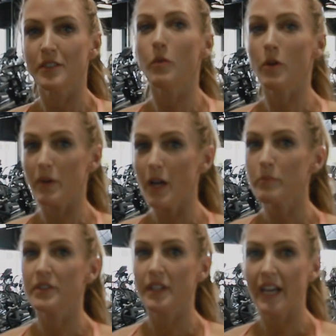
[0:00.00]
warm up
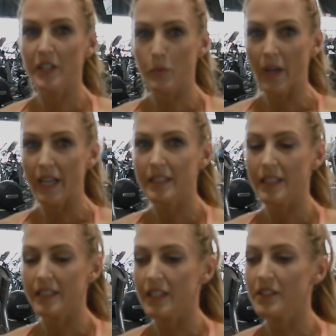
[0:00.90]
with a light weight
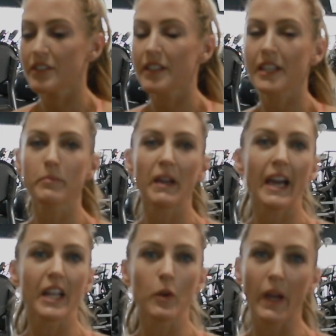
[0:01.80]
and then keep
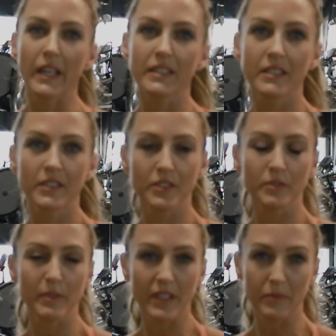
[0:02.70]
adding weight
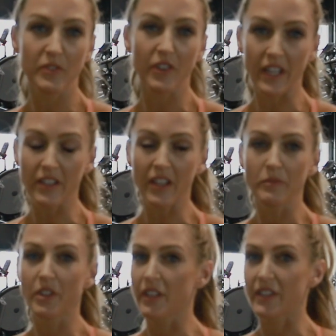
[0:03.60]

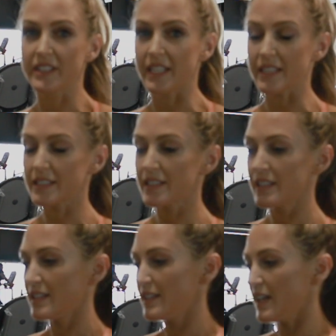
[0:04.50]
with every set.
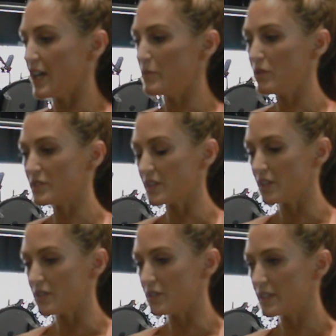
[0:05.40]

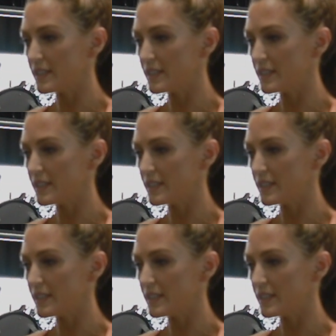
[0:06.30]
Also,